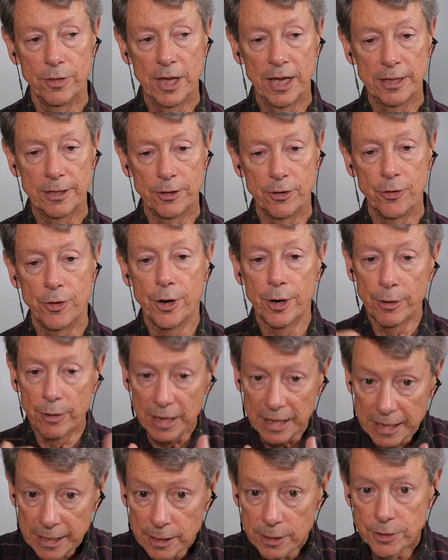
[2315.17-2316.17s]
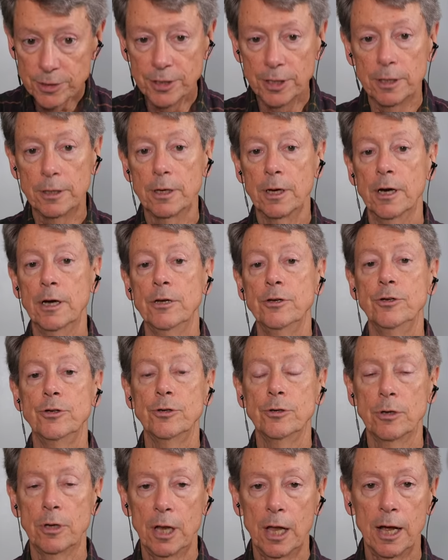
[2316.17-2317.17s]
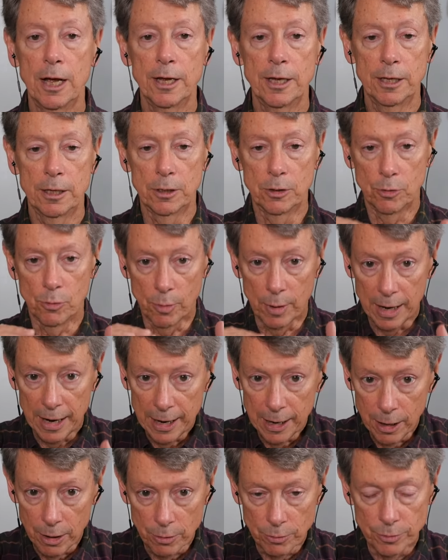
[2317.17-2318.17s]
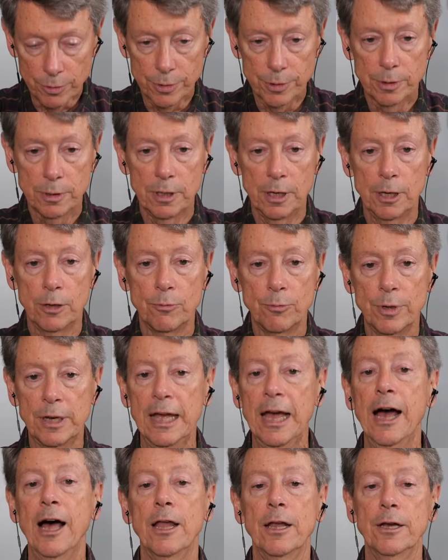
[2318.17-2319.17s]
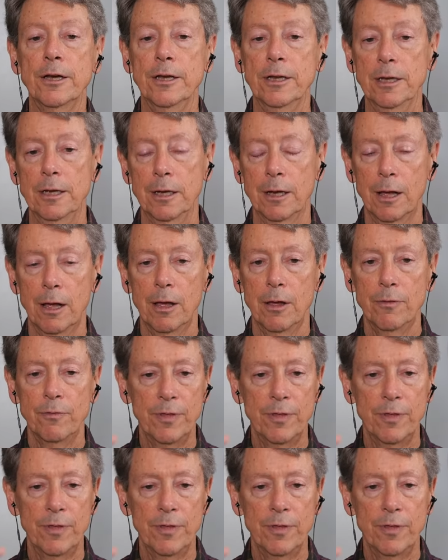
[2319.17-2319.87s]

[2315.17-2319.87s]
that there is an underlying ground in reality